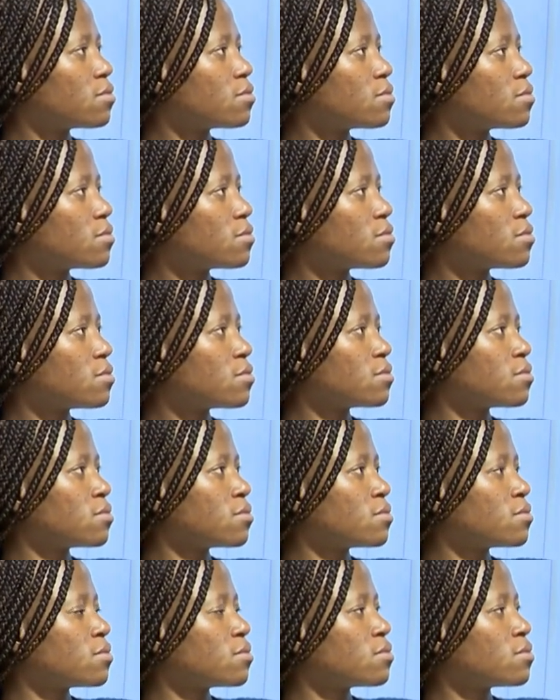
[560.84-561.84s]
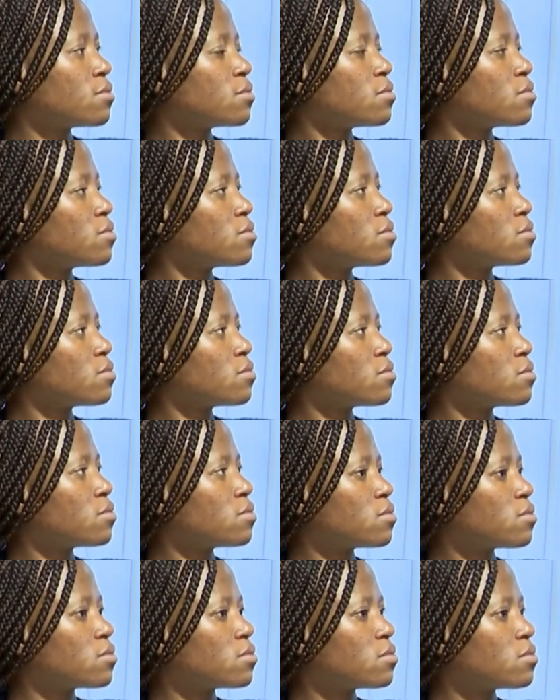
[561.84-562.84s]

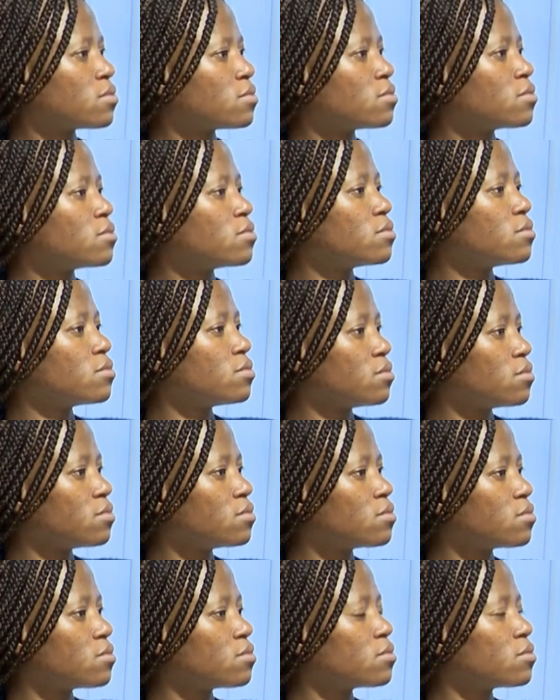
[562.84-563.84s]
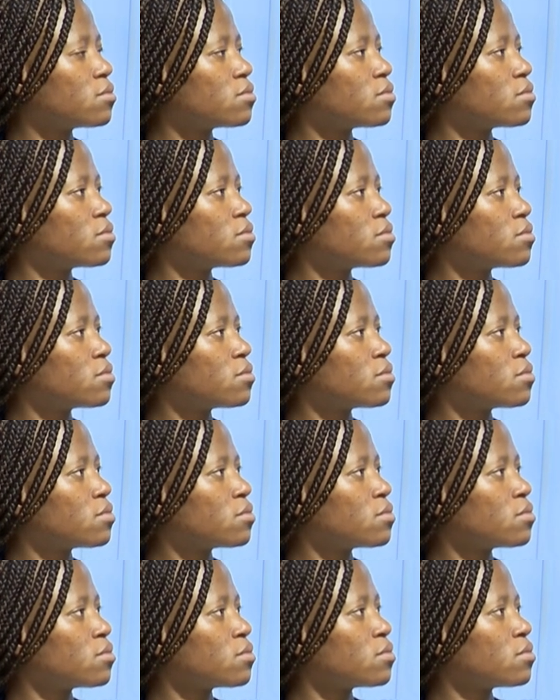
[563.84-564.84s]

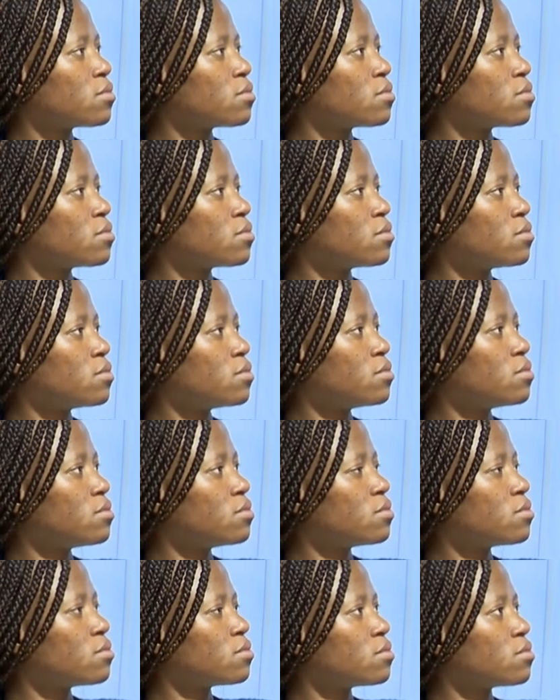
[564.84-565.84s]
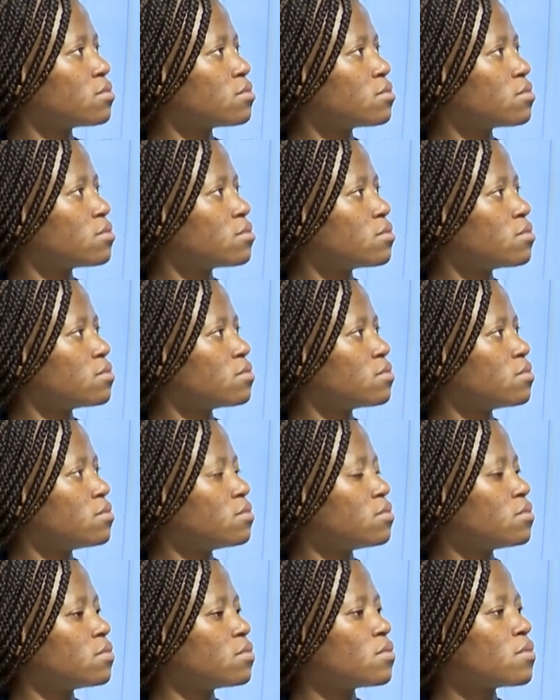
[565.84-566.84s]

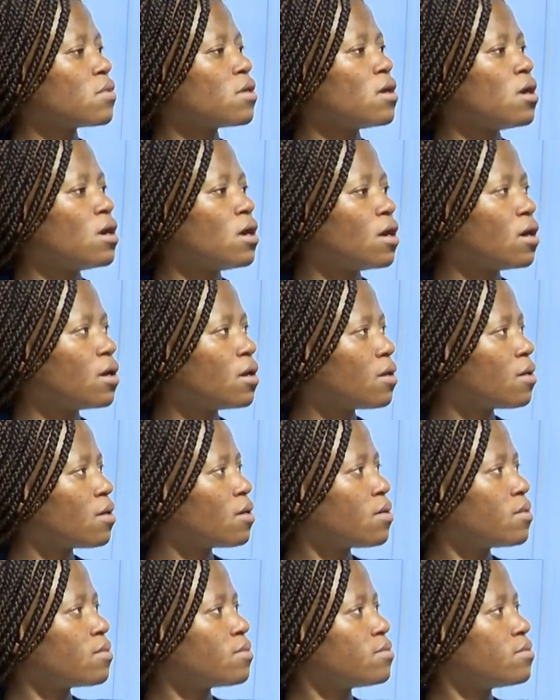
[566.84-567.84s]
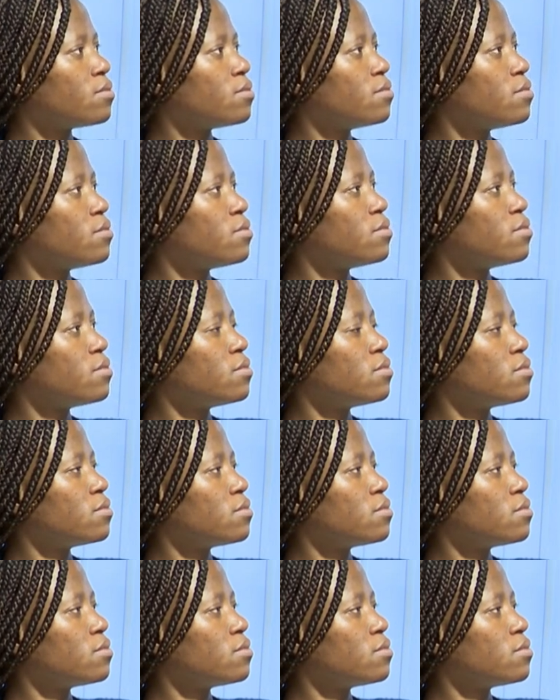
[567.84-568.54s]
(not speaking)